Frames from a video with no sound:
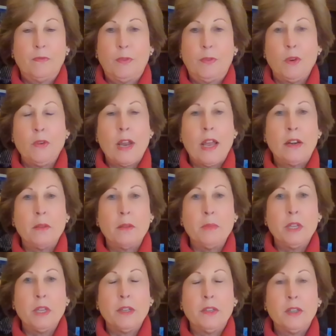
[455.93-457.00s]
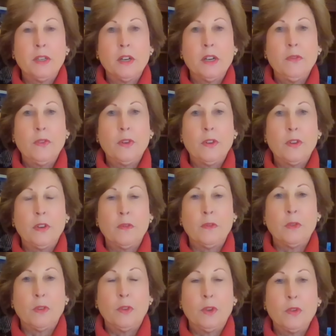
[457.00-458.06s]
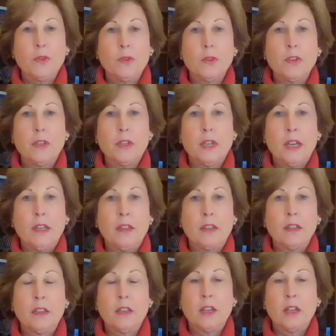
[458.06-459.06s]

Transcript: thrown out of the military for their refusal to take the